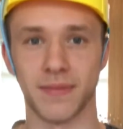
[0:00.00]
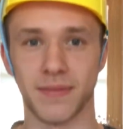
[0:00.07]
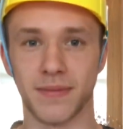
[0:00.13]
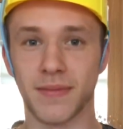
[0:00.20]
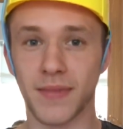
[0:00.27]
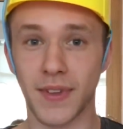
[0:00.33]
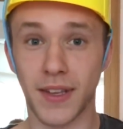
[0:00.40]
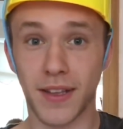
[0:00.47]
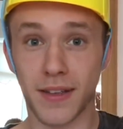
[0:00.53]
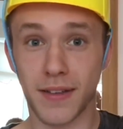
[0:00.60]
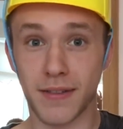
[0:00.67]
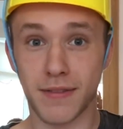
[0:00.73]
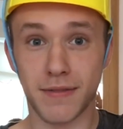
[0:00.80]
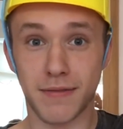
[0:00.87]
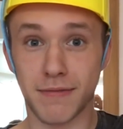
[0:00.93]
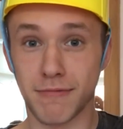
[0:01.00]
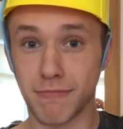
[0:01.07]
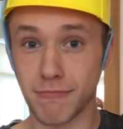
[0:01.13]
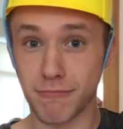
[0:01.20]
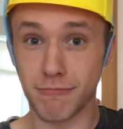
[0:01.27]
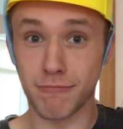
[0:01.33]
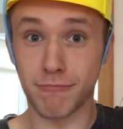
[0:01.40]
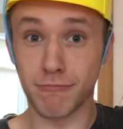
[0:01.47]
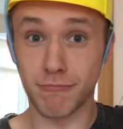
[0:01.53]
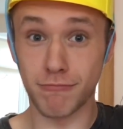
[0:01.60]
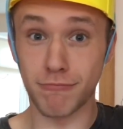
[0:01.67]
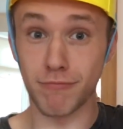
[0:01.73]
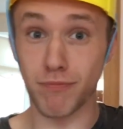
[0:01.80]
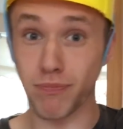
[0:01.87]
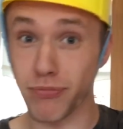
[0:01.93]
then you'd pull two. You would.
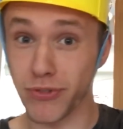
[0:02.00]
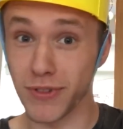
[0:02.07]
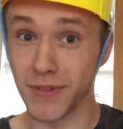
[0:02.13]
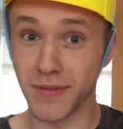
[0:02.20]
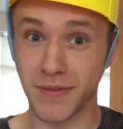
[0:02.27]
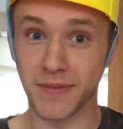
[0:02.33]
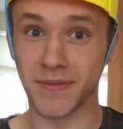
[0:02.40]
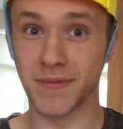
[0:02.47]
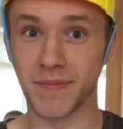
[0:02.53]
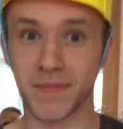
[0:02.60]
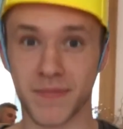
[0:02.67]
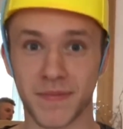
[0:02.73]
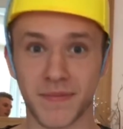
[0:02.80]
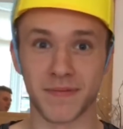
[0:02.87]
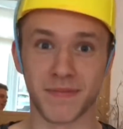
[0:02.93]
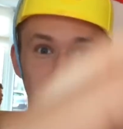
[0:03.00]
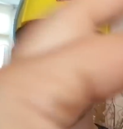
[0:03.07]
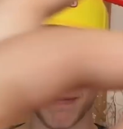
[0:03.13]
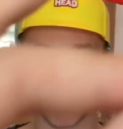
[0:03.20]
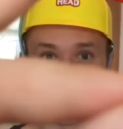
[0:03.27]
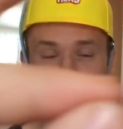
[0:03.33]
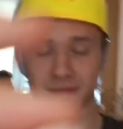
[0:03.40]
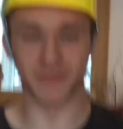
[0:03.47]
Don't actually pull two now. You'd pull two of them